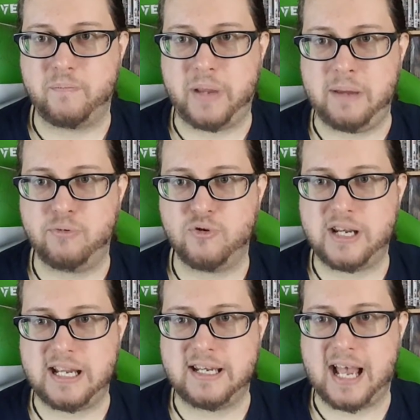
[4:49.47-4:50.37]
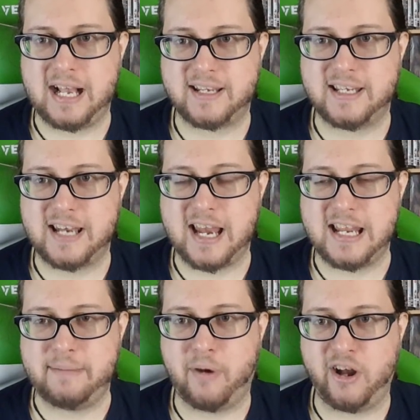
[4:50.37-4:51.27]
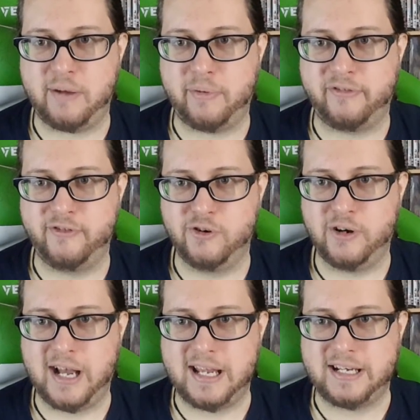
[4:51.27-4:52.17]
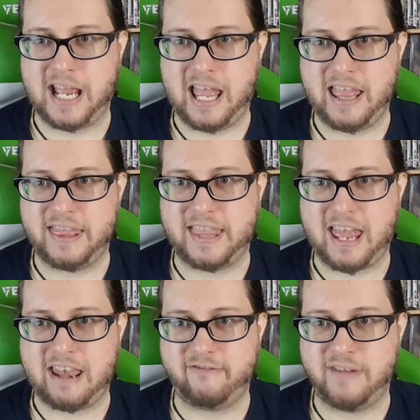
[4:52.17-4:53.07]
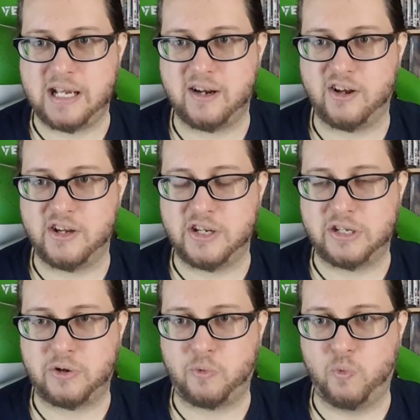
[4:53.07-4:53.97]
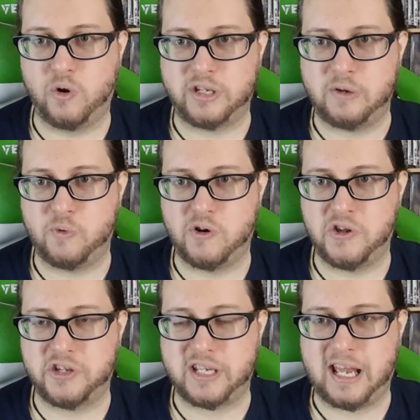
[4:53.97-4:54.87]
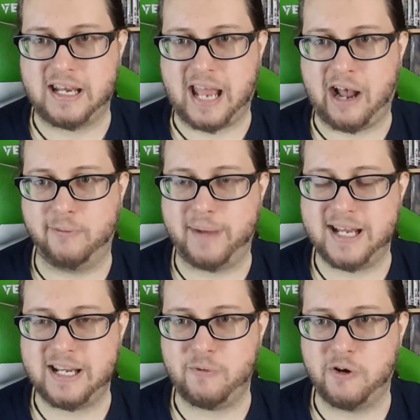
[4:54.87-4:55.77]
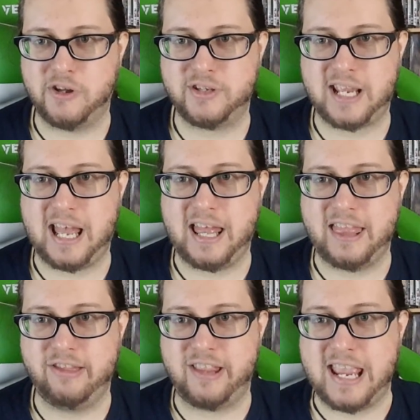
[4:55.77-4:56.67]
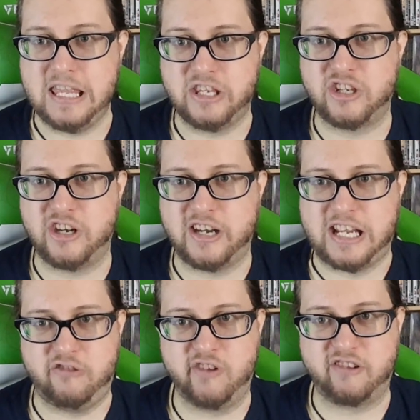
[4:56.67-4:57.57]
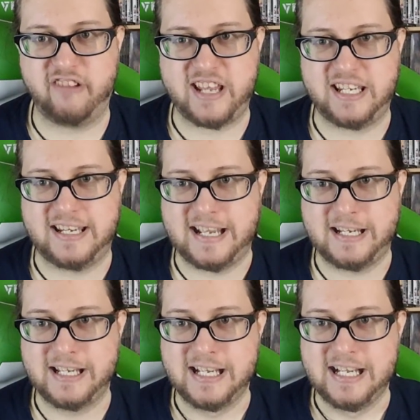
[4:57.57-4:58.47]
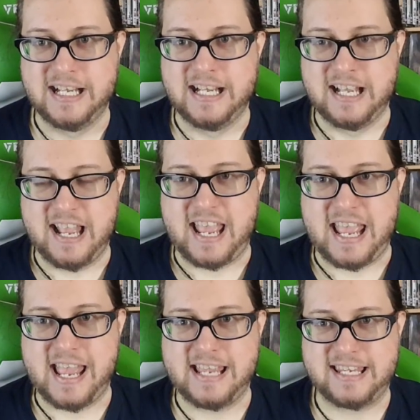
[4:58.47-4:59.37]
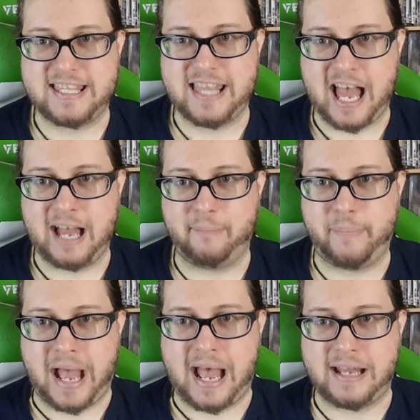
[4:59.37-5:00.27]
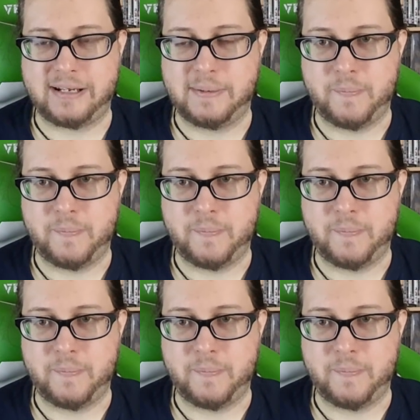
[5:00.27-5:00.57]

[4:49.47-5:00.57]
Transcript: People did accidentally buy it beforehand and then realised what it was and how bad it was and instantly regretted it. It's that bad.